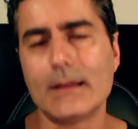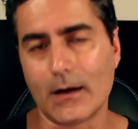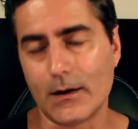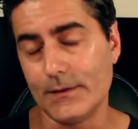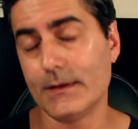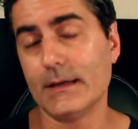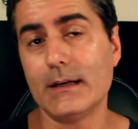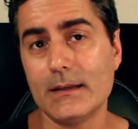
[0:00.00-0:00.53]

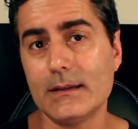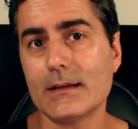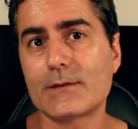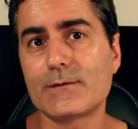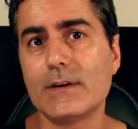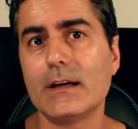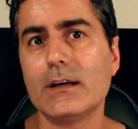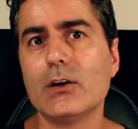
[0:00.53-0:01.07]
in this
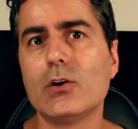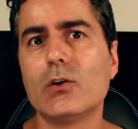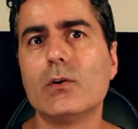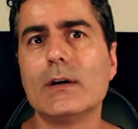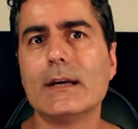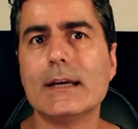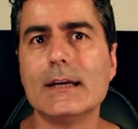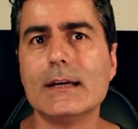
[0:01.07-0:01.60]

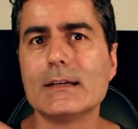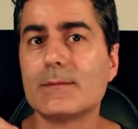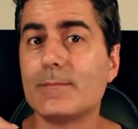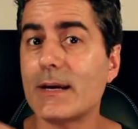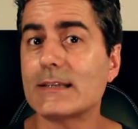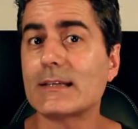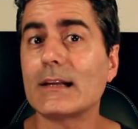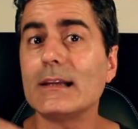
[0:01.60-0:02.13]
video is
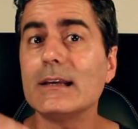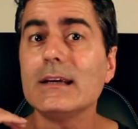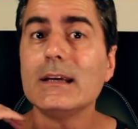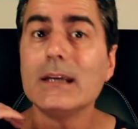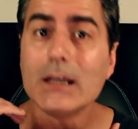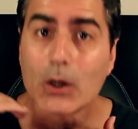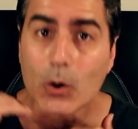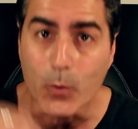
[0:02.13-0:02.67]
basically
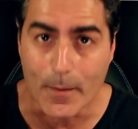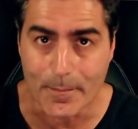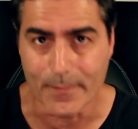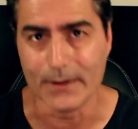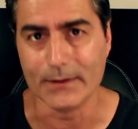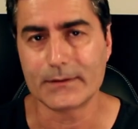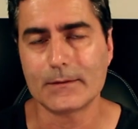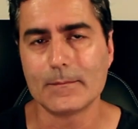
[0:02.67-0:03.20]

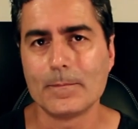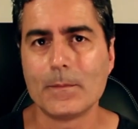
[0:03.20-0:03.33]
equipment.